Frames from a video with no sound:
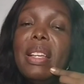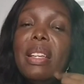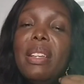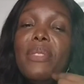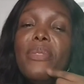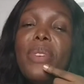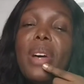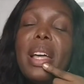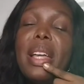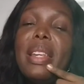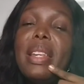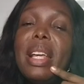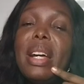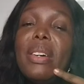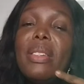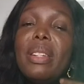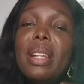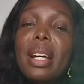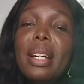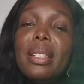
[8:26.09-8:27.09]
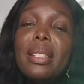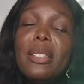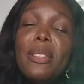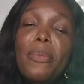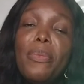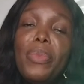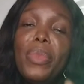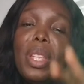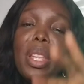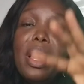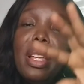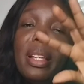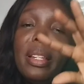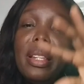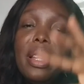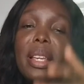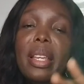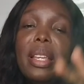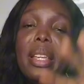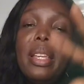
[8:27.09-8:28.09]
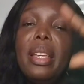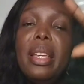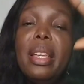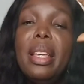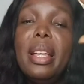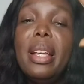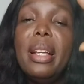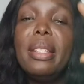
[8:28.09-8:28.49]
we find out that the